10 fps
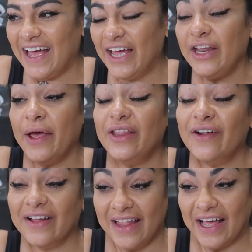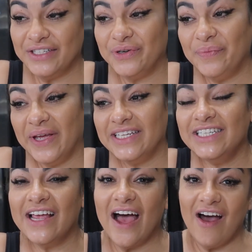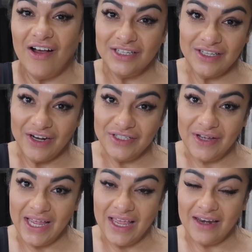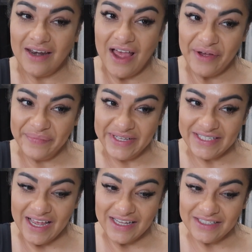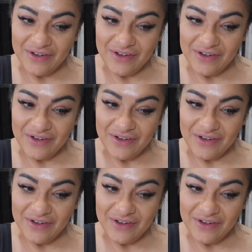and in their classroom, and she got all-star, so I cannot miss that.